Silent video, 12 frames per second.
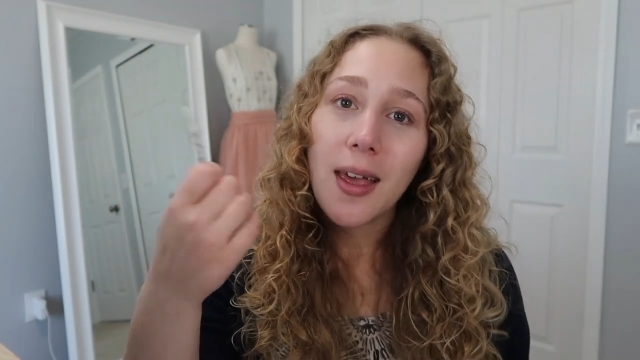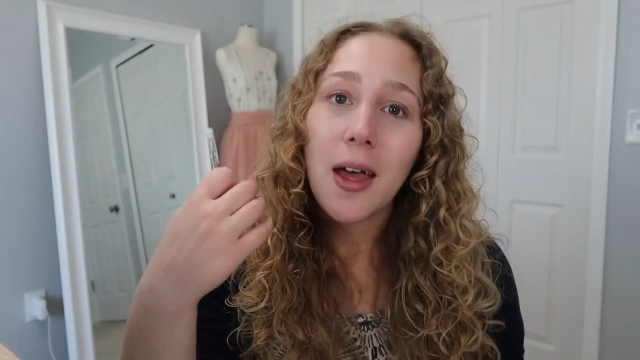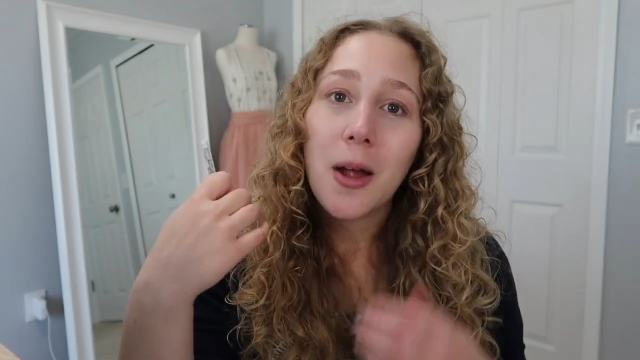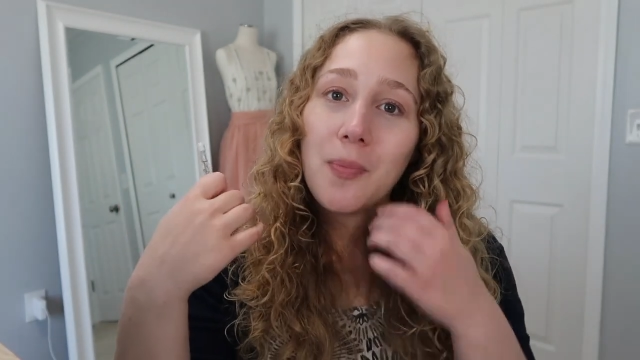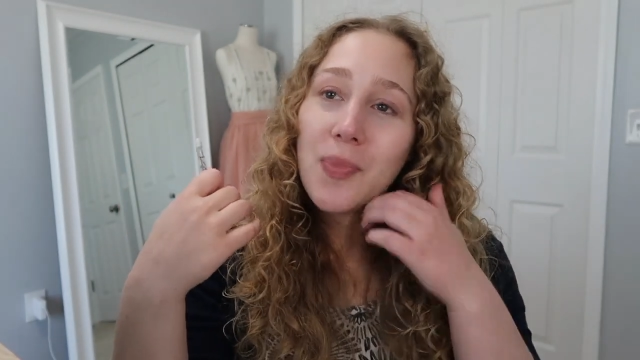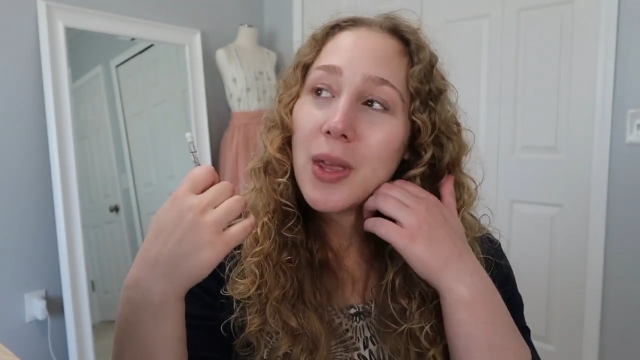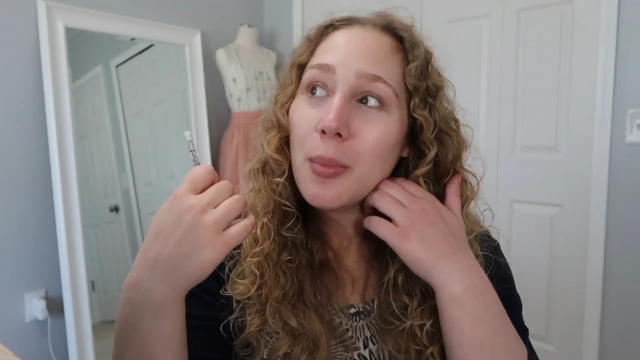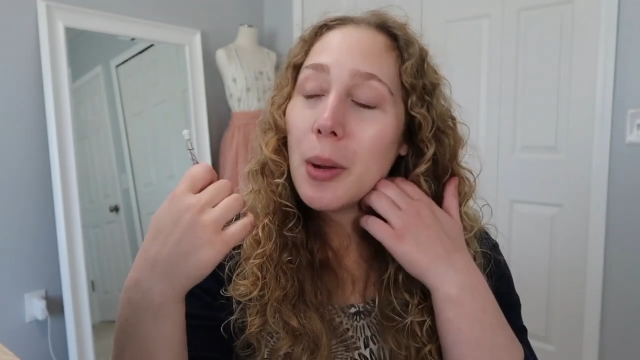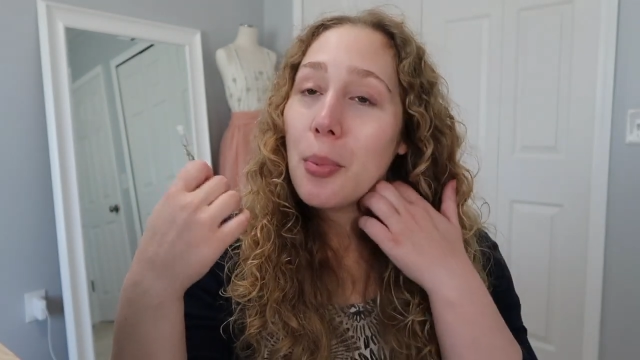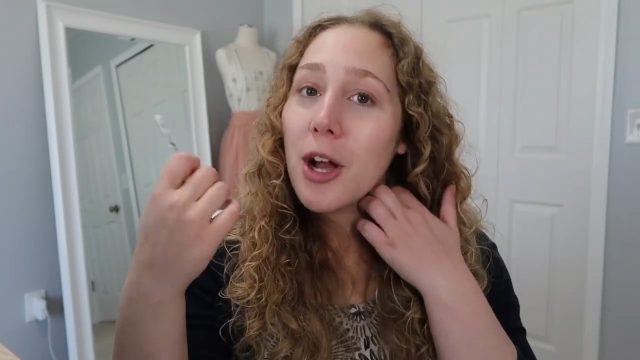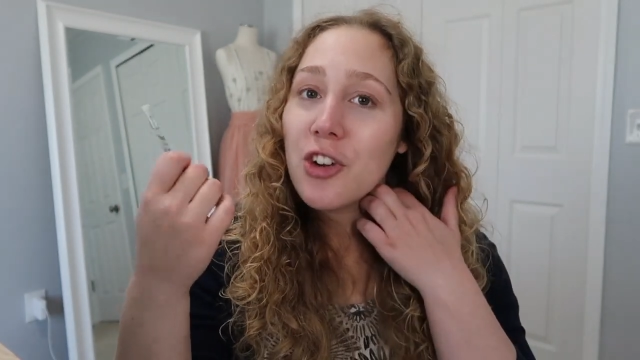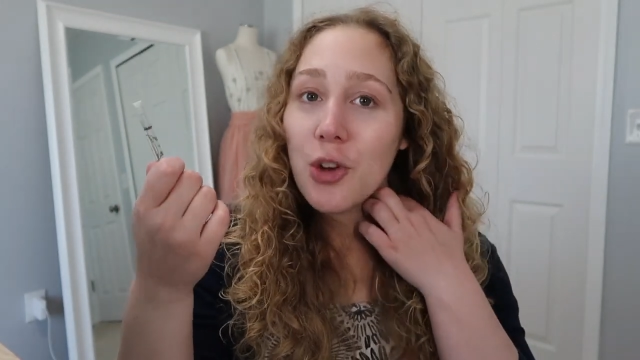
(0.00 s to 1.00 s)
Um, in my
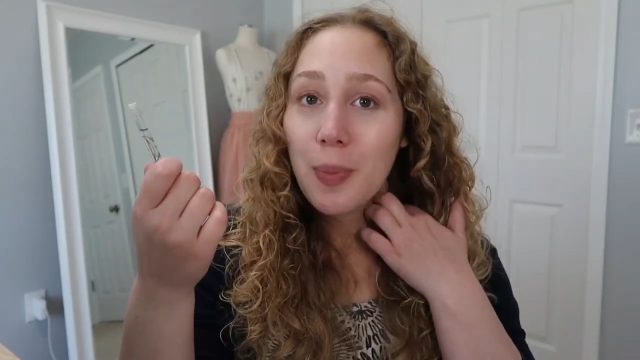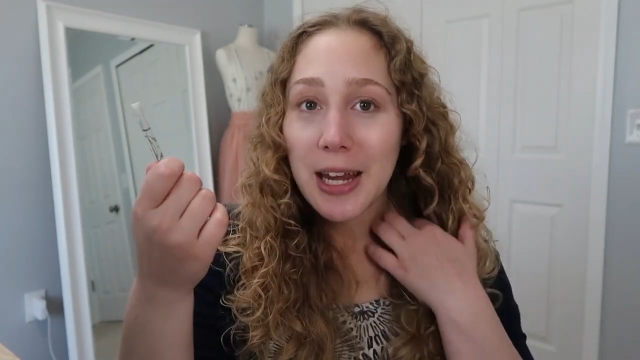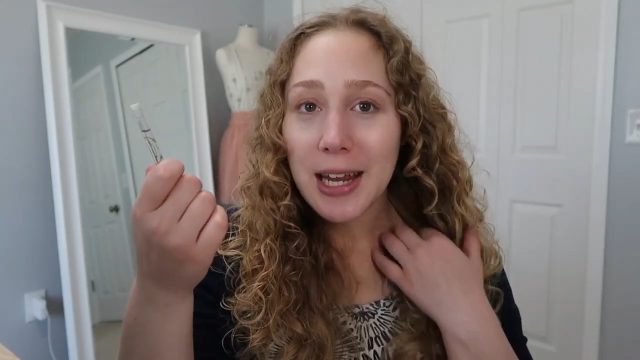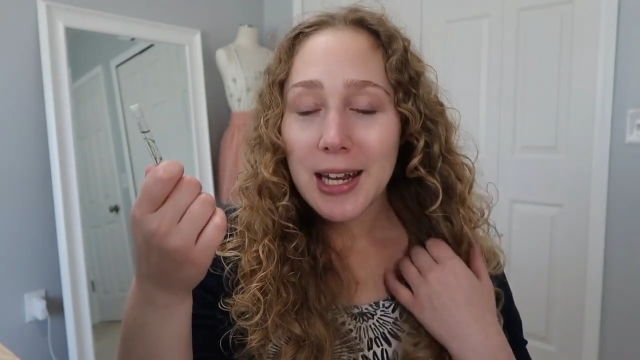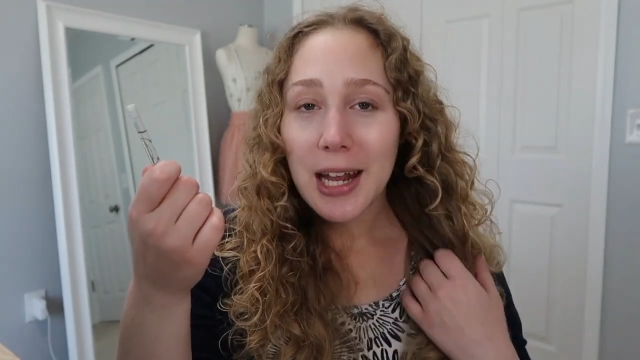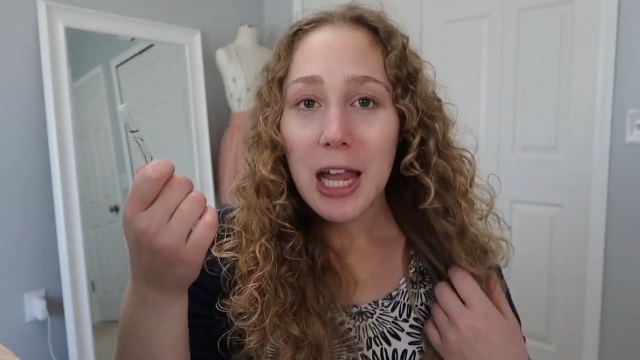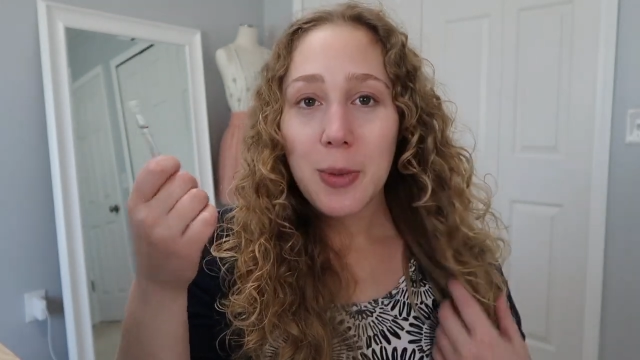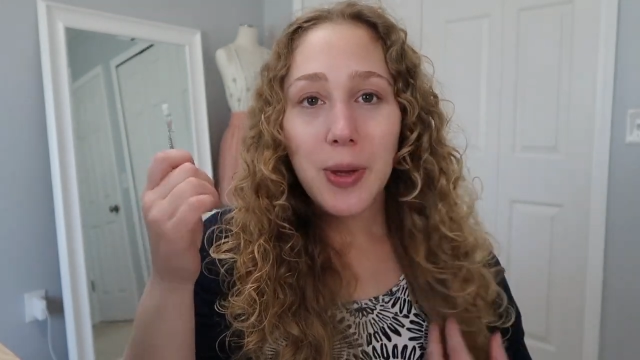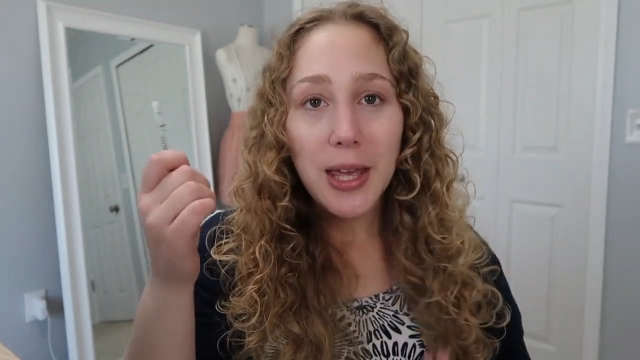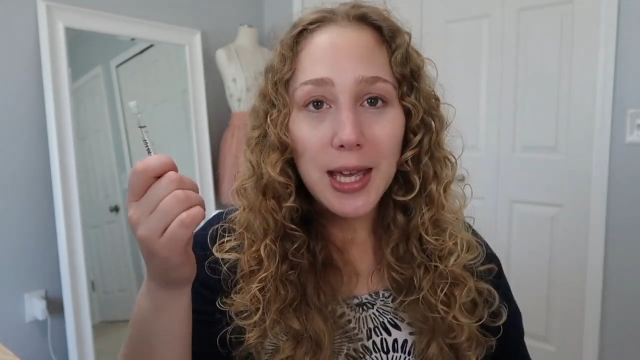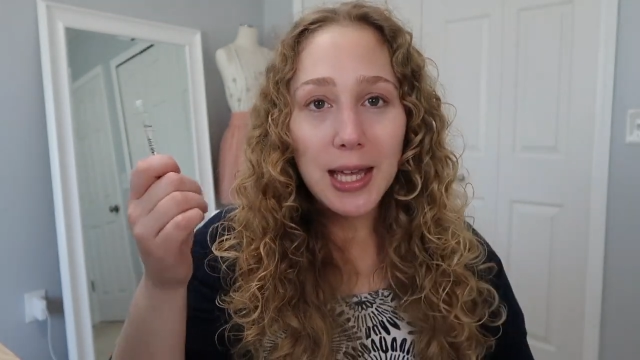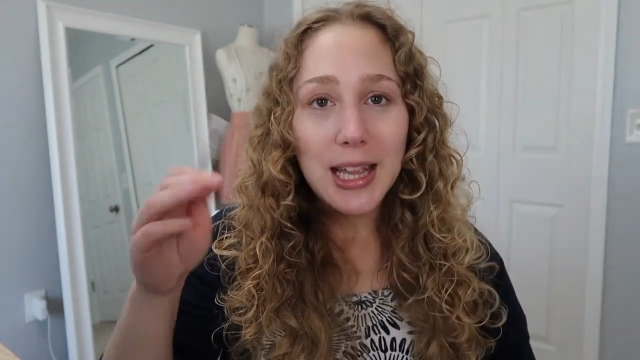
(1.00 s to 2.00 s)
Project Pan, I
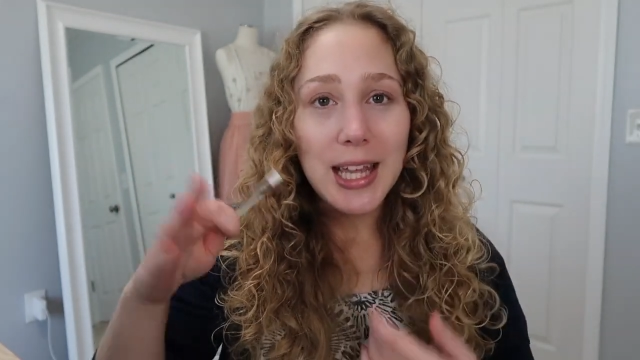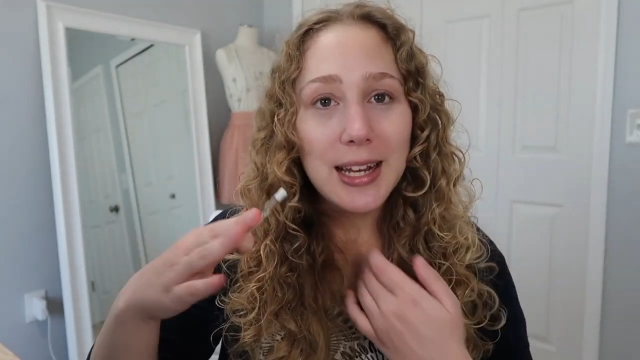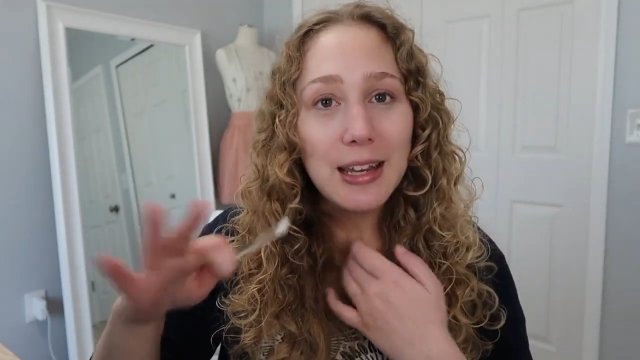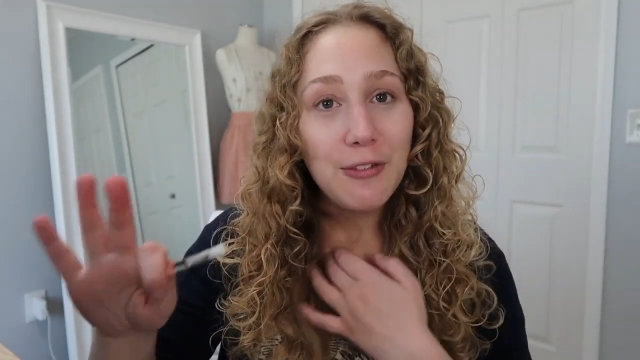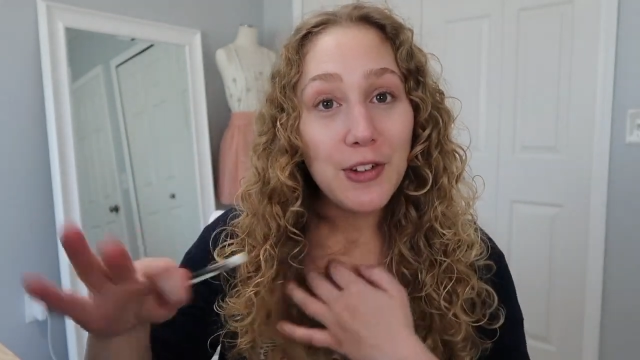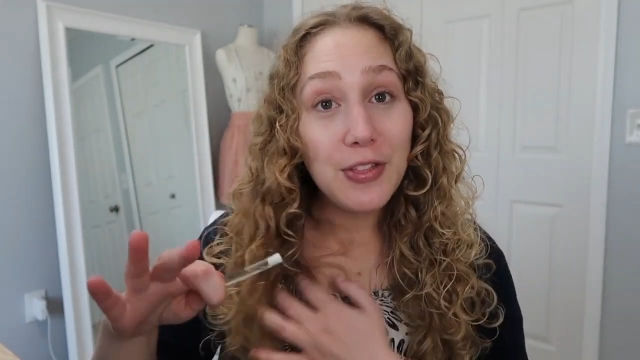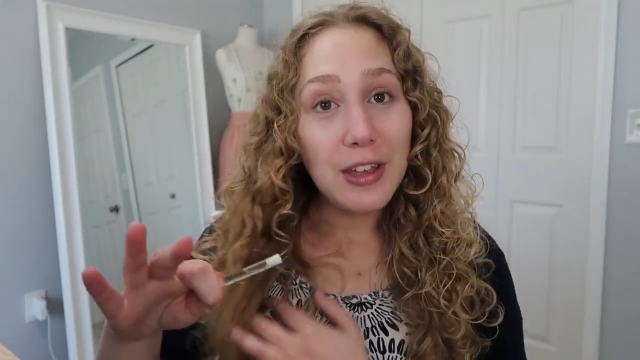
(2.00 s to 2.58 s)
pick like different